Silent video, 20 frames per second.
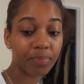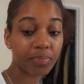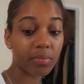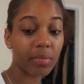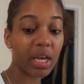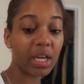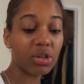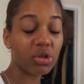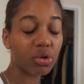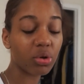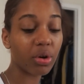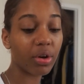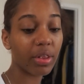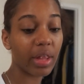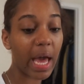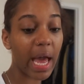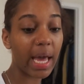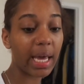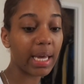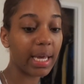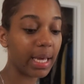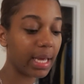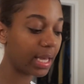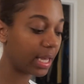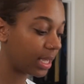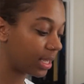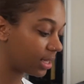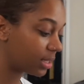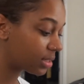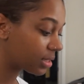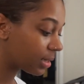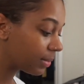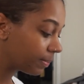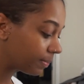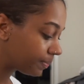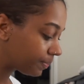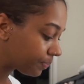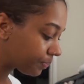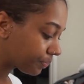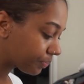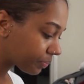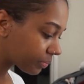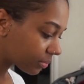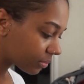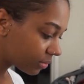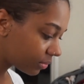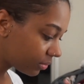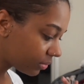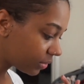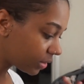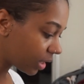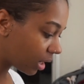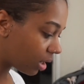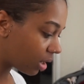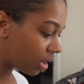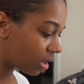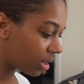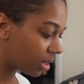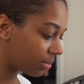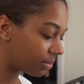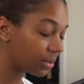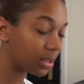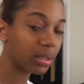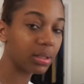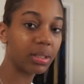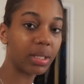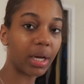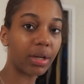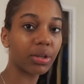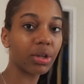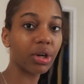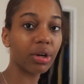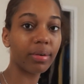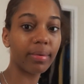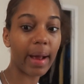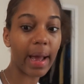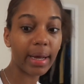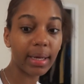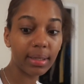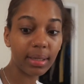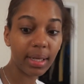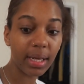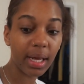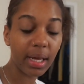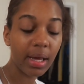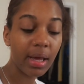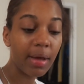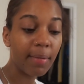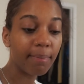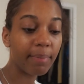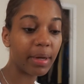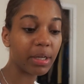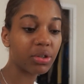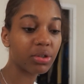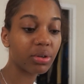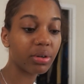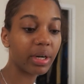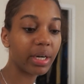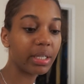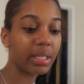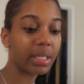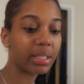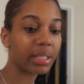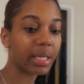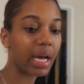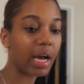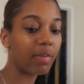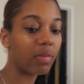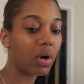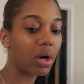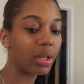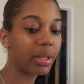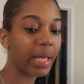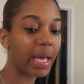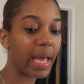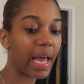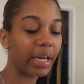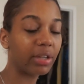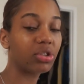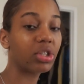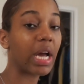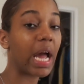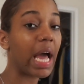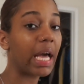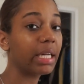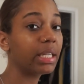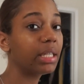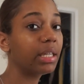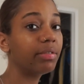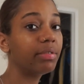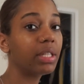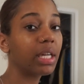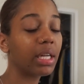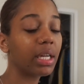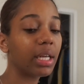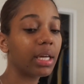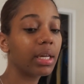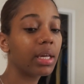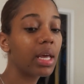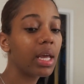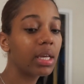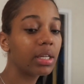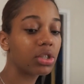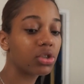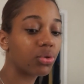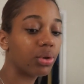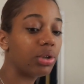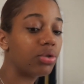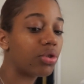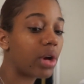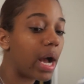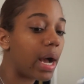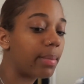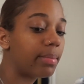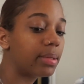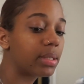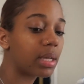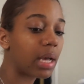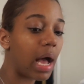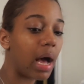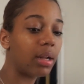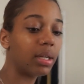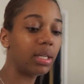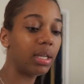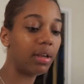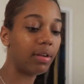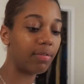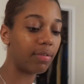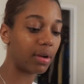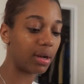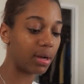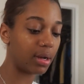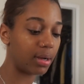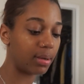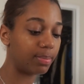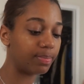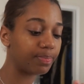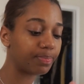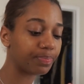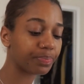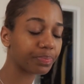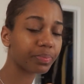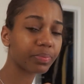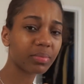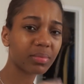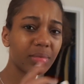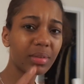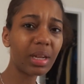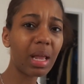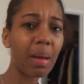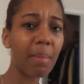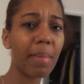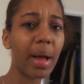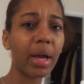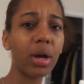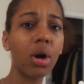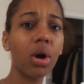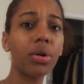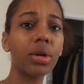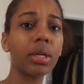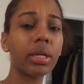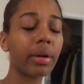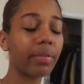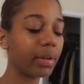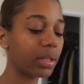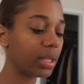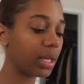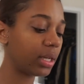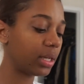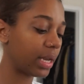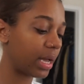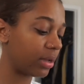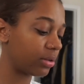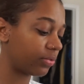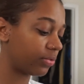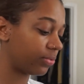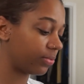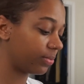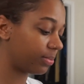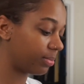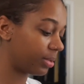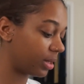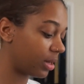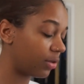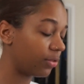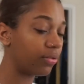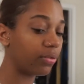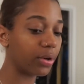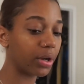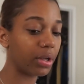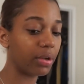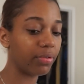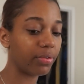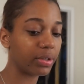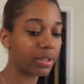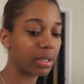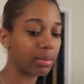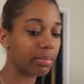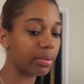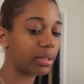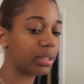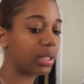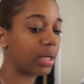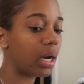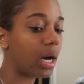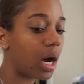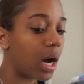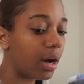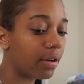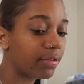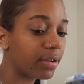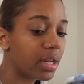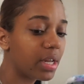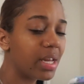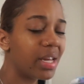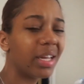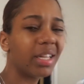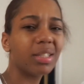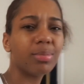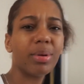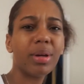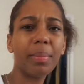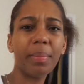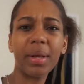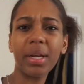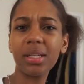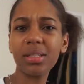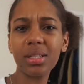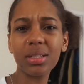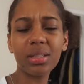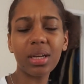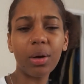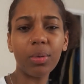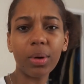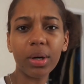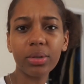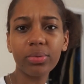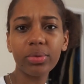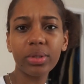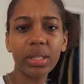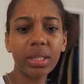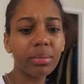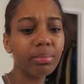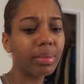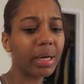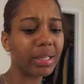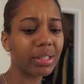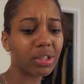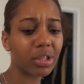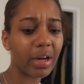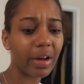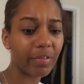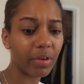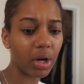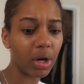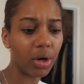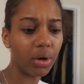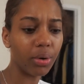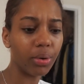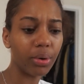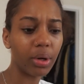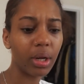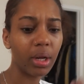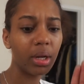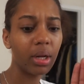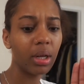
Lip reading: Make sure that it is done correctly. Make sure it doesn't have all the extra additives in it. Sweet Drops, I'll leave my code and everything down below for you for 10% off. It's been a minute since I worked with them, but I still have a code.